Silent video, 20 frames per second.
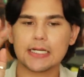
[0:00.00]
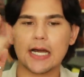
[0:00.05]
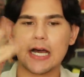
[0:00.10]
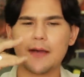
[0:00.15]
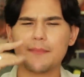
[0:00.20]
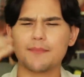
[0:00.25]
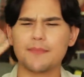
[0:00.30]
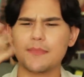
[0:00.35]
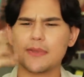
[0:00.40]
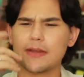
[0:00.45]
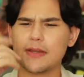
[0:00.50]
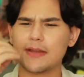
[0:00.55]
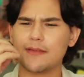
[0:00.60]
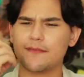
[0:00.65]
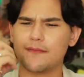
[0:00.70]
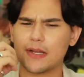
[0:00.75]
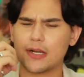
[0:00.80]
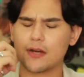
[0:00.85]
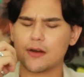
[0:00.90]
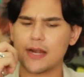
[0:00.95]
um,
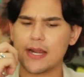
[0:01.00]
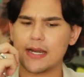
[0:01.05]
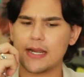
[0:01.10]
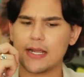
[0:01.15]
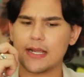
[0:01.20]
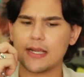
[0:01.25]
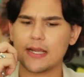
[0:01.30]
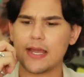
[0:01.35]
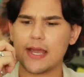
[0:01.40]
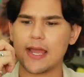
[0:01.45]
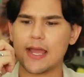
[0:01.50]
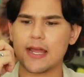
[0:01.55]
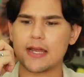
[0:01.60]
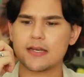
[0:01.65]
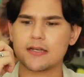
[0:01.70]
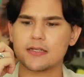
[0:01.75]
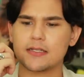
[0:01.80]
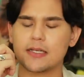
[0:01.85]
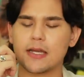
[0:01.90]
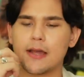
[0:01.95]
invigorating
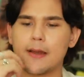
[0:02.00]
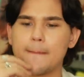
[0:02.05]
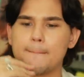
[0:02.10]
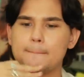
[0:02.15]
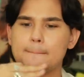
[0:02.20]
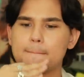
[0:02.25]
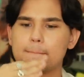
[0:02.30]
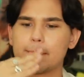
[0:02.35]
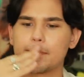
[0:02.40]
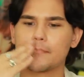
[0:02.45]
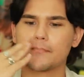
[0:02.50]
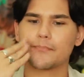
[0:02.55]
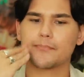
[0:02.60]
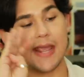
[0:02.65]
and um,